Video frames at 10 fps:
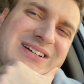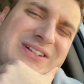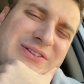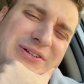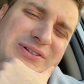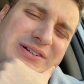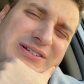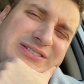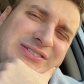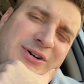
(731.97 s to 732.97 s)
You
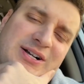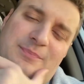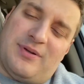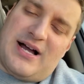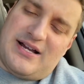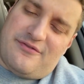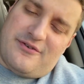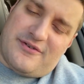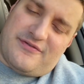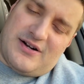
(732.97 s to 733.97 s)
literally start applying
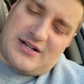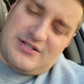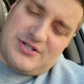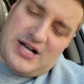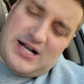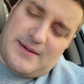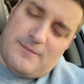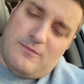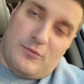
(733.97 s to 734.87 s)
for a fucking job,